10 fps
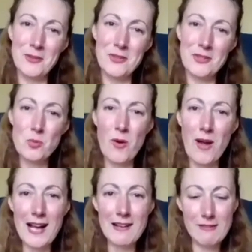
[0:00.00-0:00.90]
Because
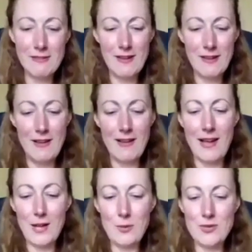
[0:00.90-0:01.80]
while
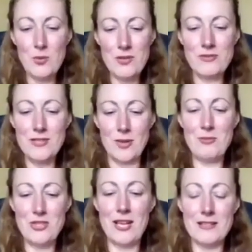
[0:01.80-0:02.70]
I was with this
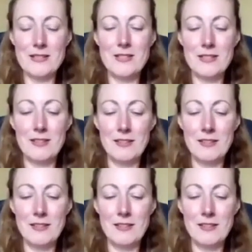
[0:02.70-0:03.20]
object,